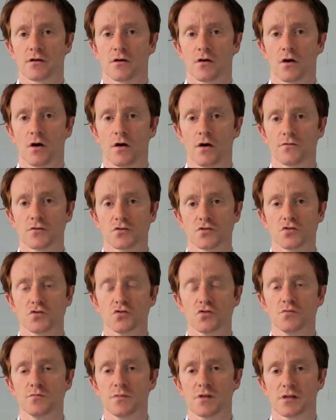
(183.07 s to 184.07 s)
Over 2
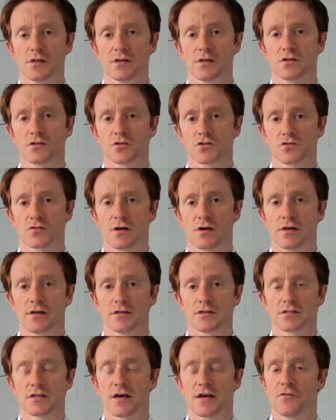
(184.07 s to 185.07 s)
million
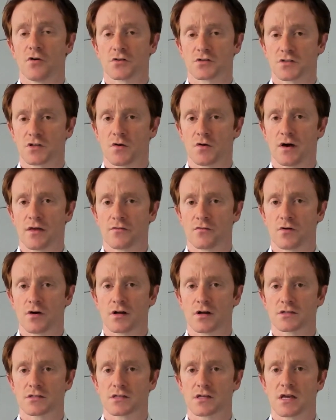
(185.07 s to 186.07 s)
Australians have
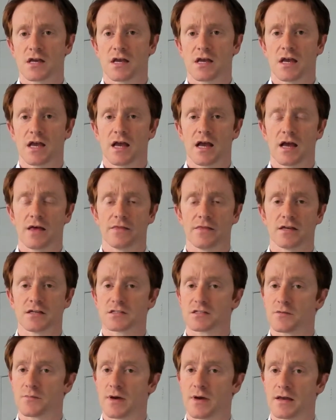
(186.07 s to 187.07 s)
osteoarthritis, and the
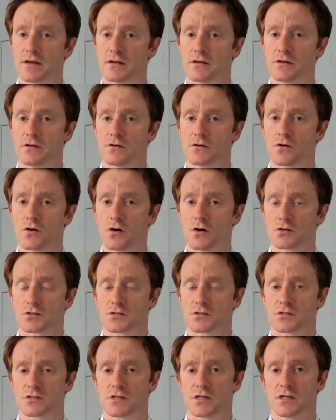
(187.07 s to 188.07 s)
estimated
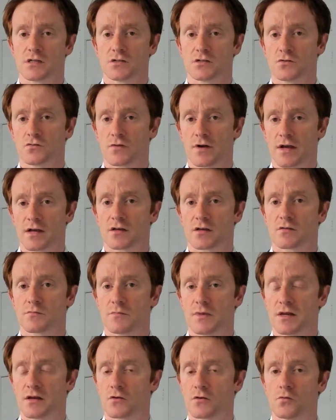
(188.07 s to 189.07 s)
costs in direct
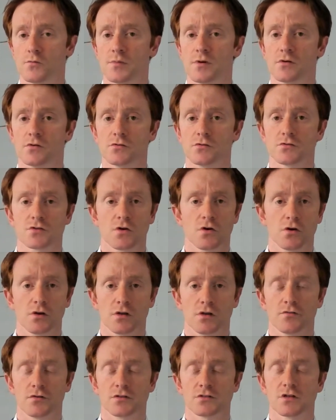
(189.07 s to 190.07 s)
medical bills,
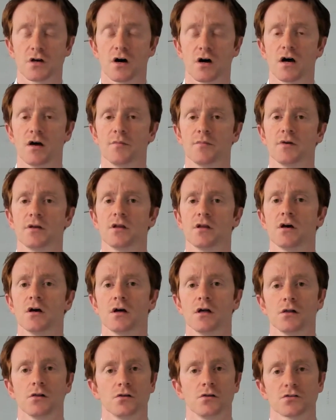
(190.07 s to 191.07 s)
early retirement,
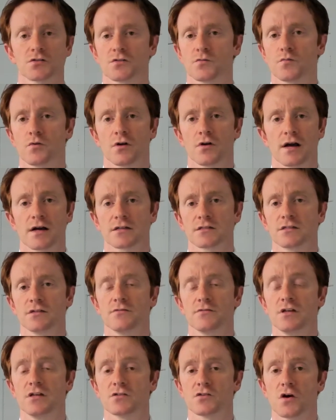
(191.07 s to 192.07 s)
loss of
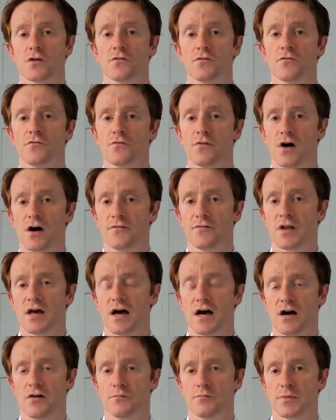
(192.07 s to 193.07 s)
productivity is over
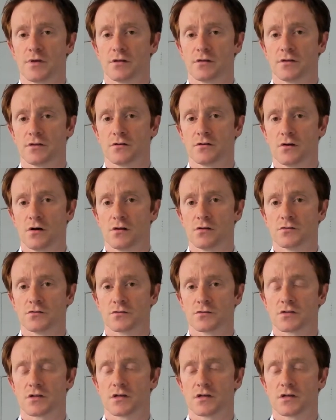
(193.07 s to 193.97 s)
$5.5 billion a